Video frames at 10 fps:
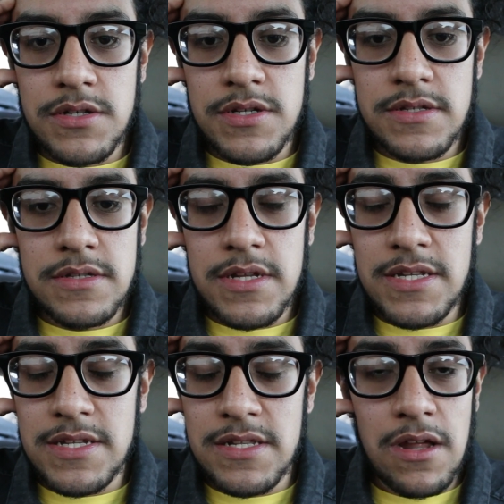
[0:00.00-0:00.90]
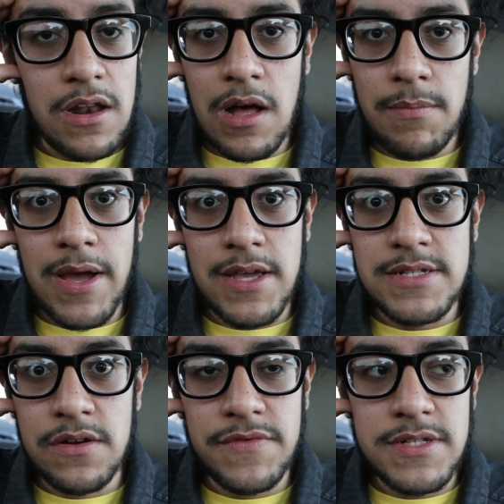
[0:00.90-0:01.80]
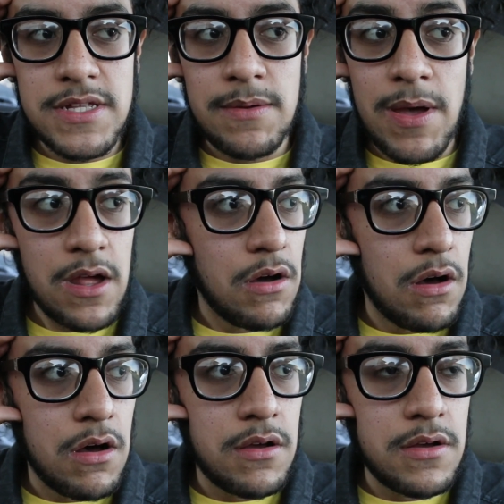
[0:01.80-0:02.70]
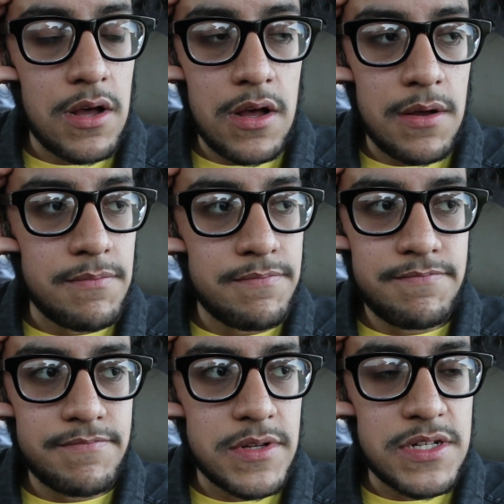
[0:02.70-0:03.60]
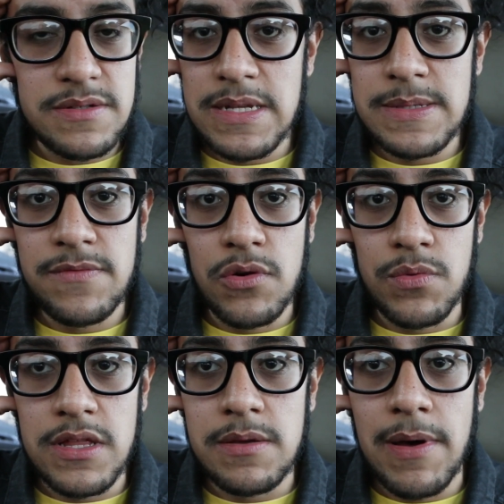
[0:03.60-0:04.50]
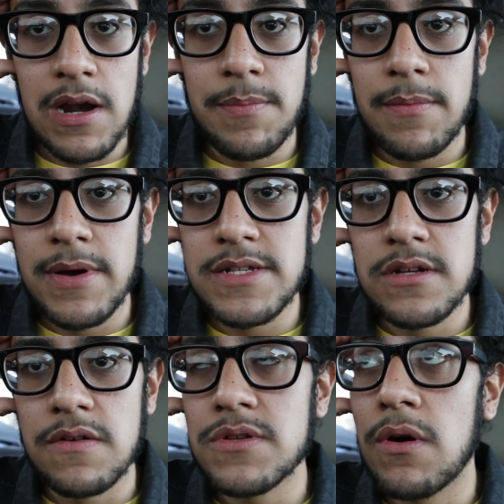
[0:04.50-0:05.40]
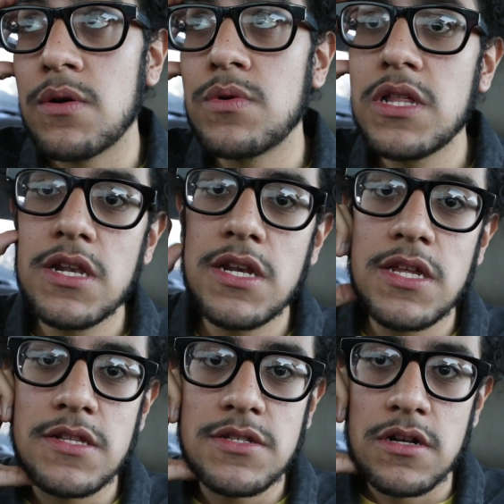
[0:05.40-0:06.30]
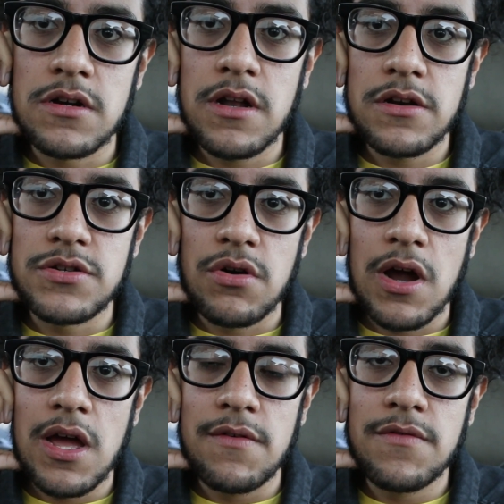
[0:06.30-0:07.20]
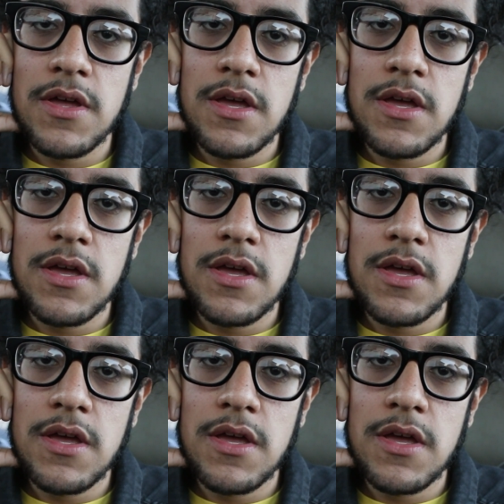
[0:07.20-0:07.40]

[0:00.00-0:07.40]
just, it does not help my self-esteem at all. It just makes me feel really bad about myself. So I really need to learn how to drive.